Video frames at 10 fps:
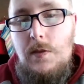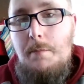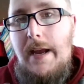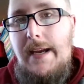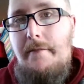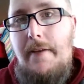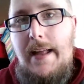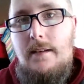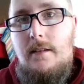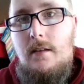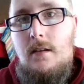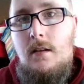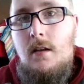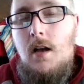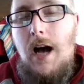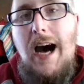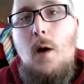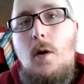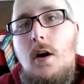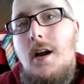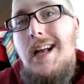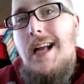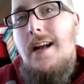The main event. Our